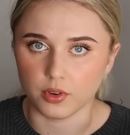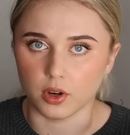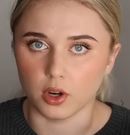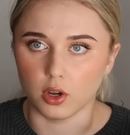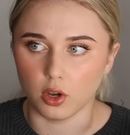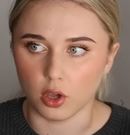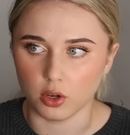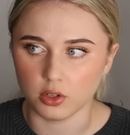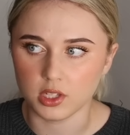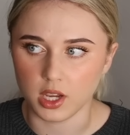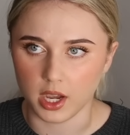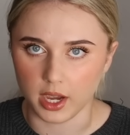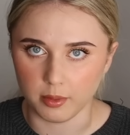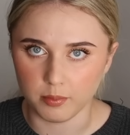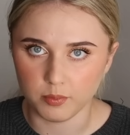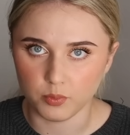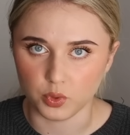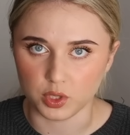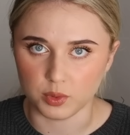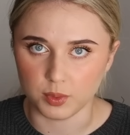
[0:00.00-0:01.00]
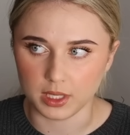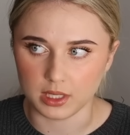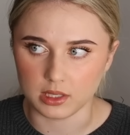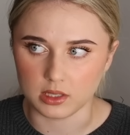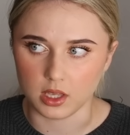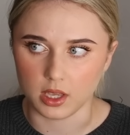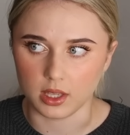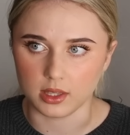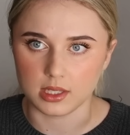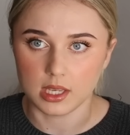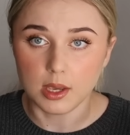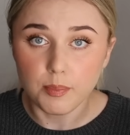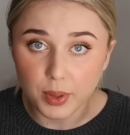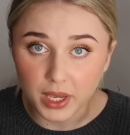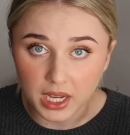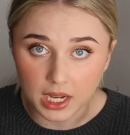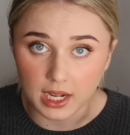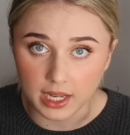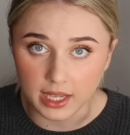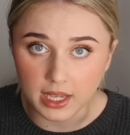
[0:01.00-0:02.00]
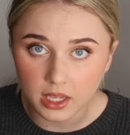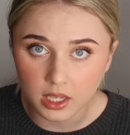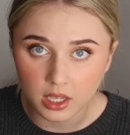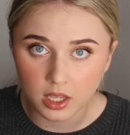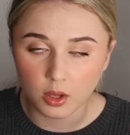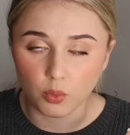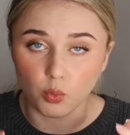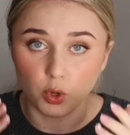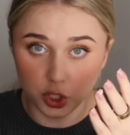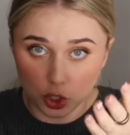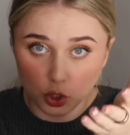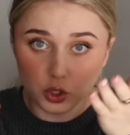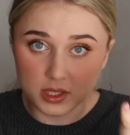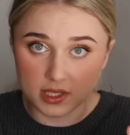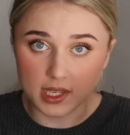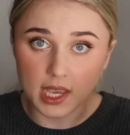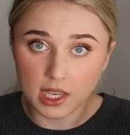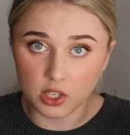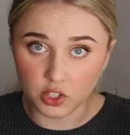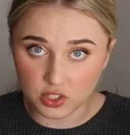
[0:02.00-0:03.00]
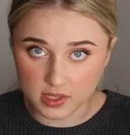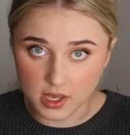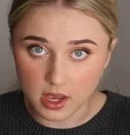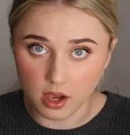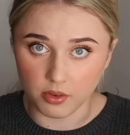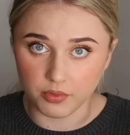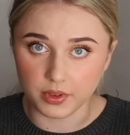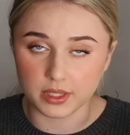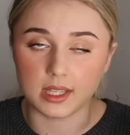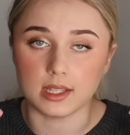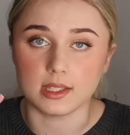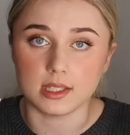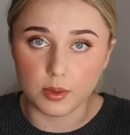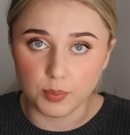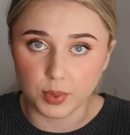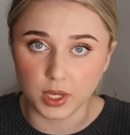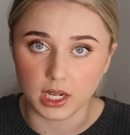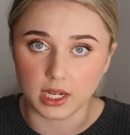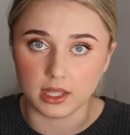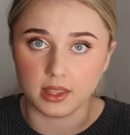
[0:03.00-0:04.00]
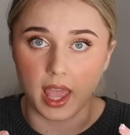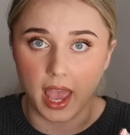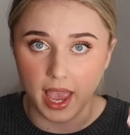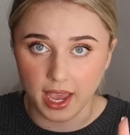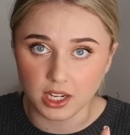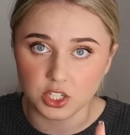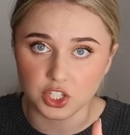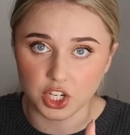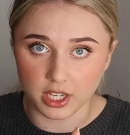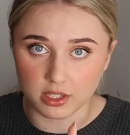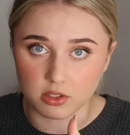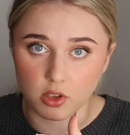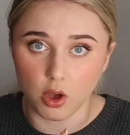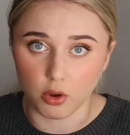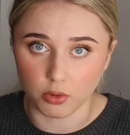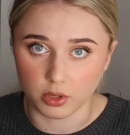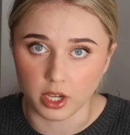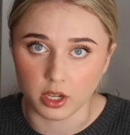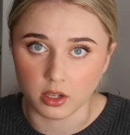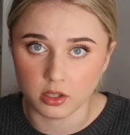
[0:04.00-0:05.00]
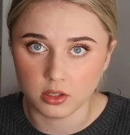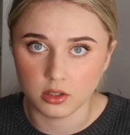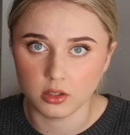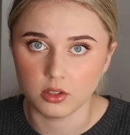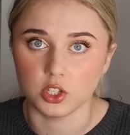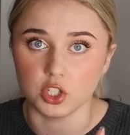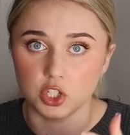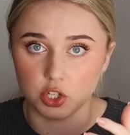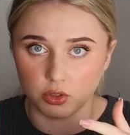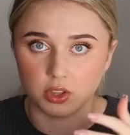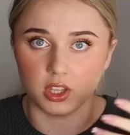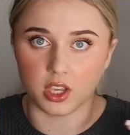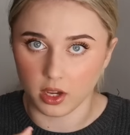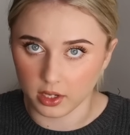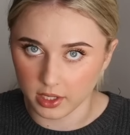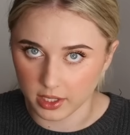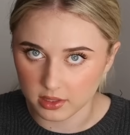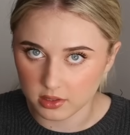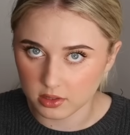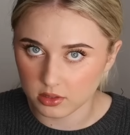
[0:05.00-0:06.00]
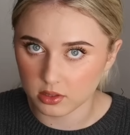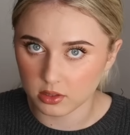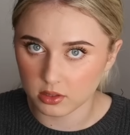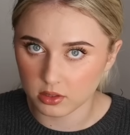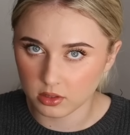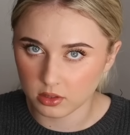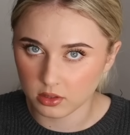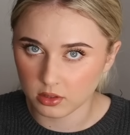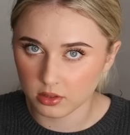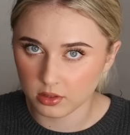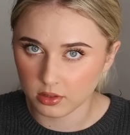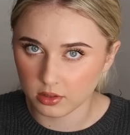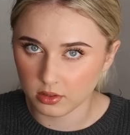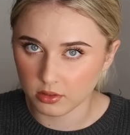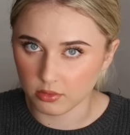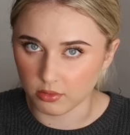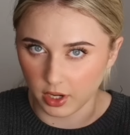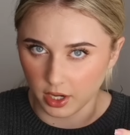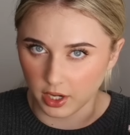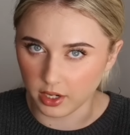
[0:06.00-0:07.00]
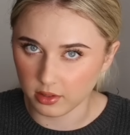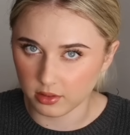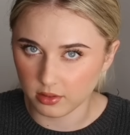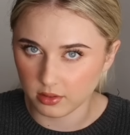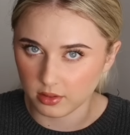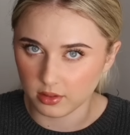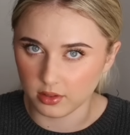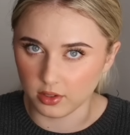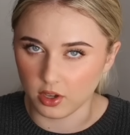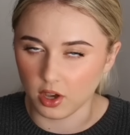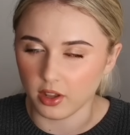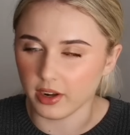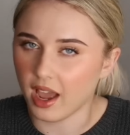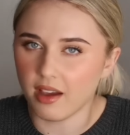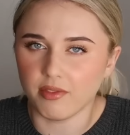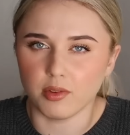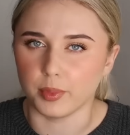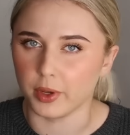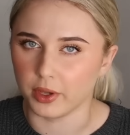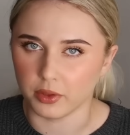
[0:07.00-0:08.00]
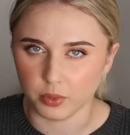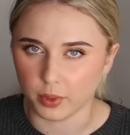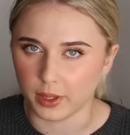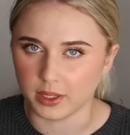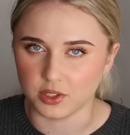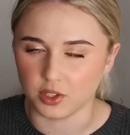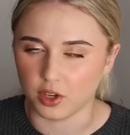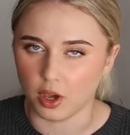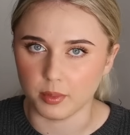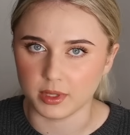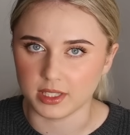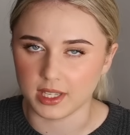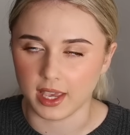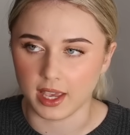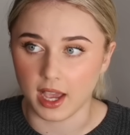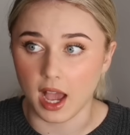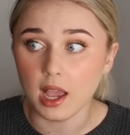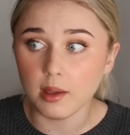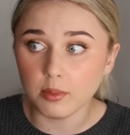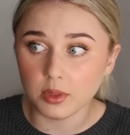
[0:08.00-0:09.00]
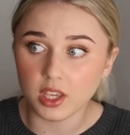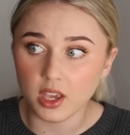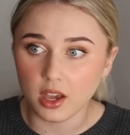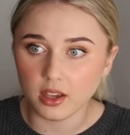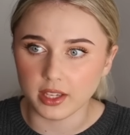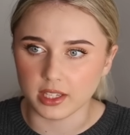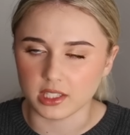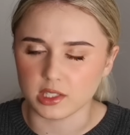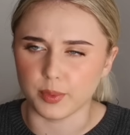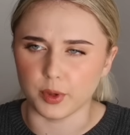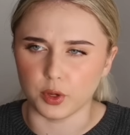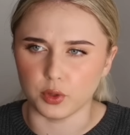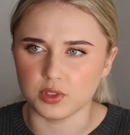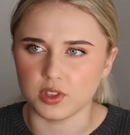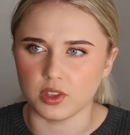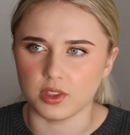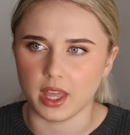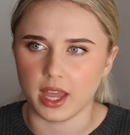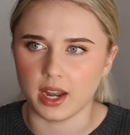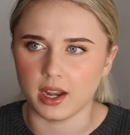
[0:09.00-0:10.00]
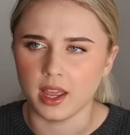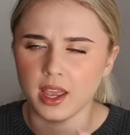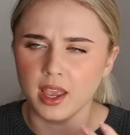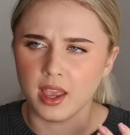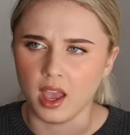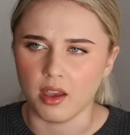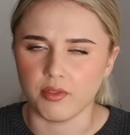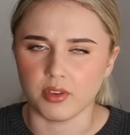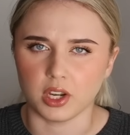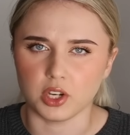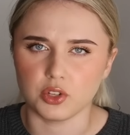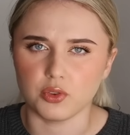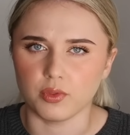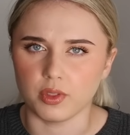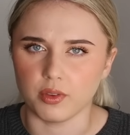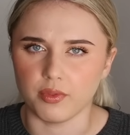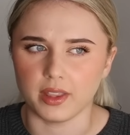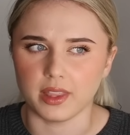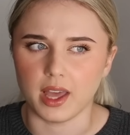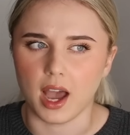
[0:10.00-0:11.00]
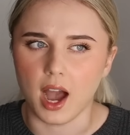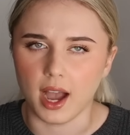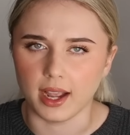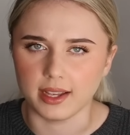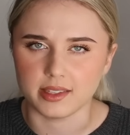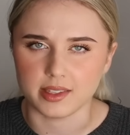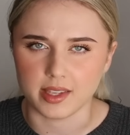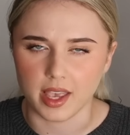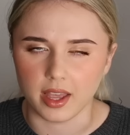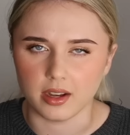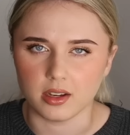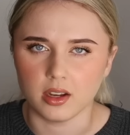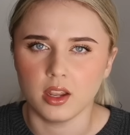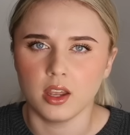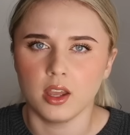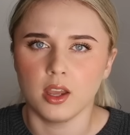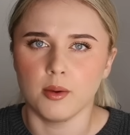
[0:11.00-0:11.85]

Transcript: for a long time, which means typically what you're saying yourself is that typically the age is older because you're the youngest, right? You can't have it both ways. You can't be saying I'm the youngest but also then having an issue with the fact that I said